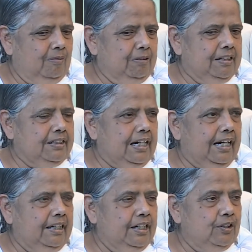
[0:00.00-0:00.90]
Means
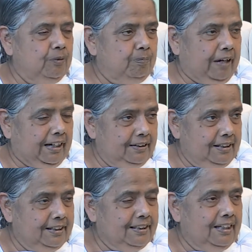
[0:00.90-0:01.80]
I need to
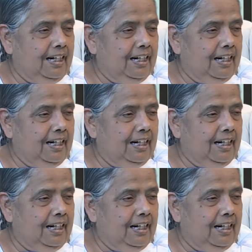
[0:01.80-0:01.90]
practice